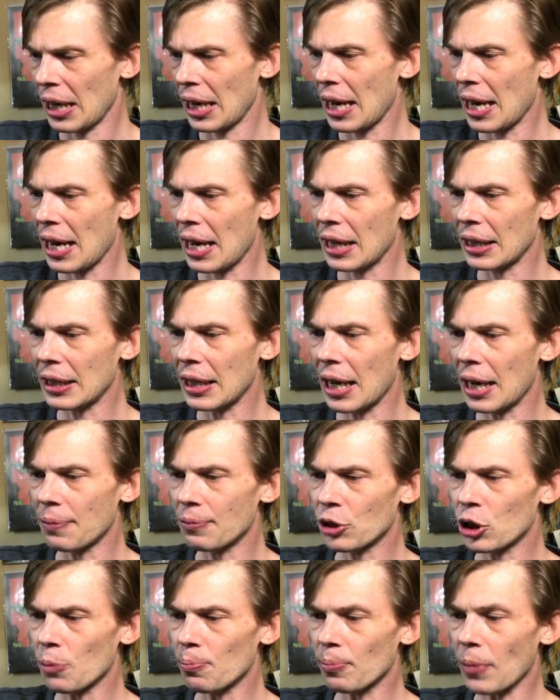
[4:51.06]
And
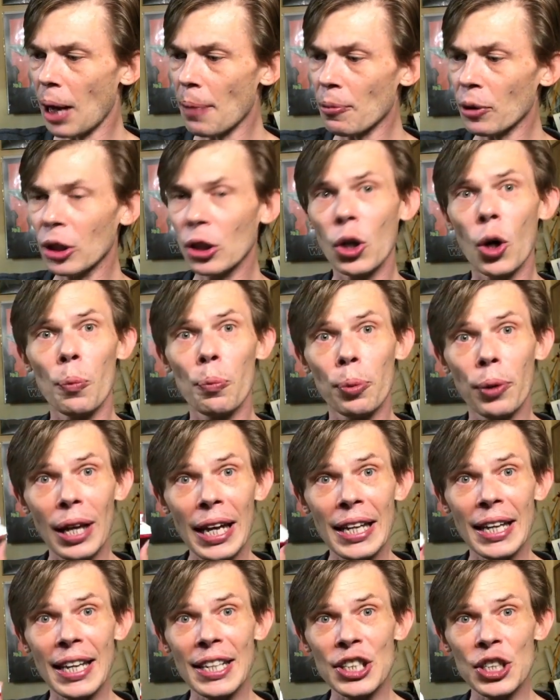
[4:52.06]
so I'm going to go
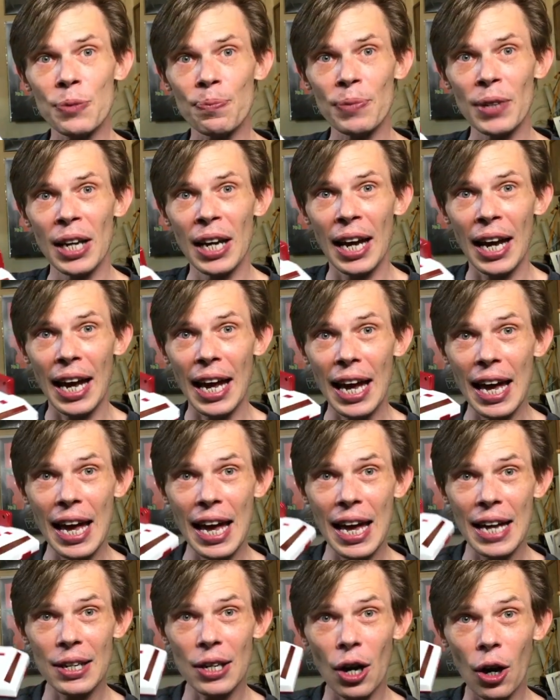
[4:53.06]
play this
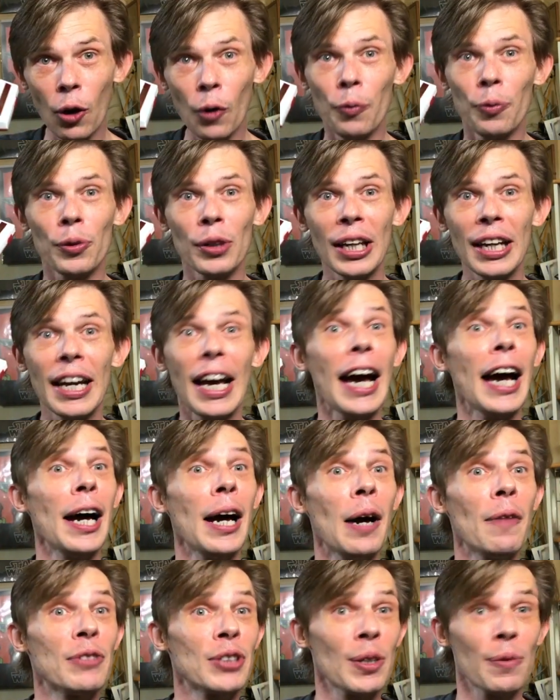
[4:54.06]
and hopefully
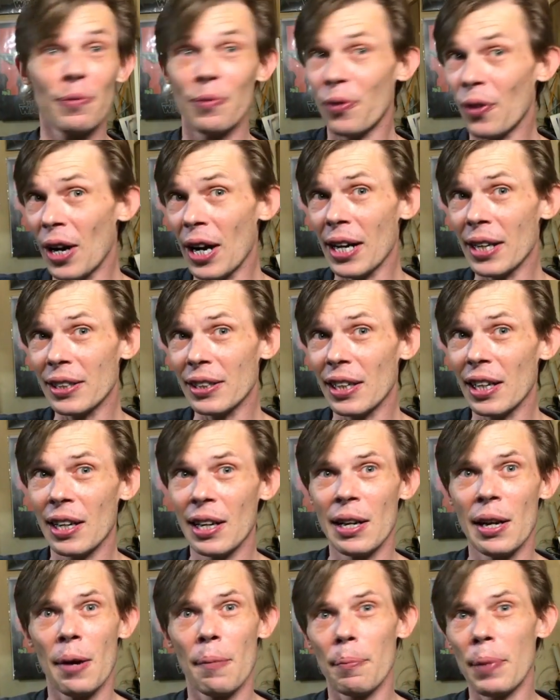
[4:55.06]
have some fun,
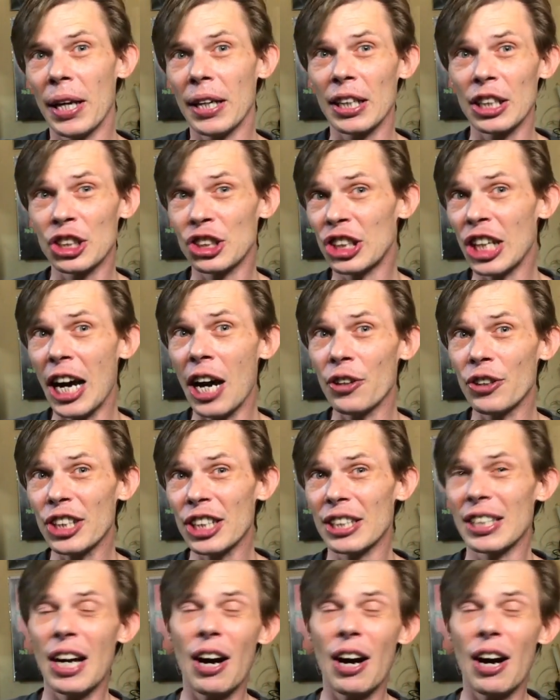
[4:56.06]
being nostalgic.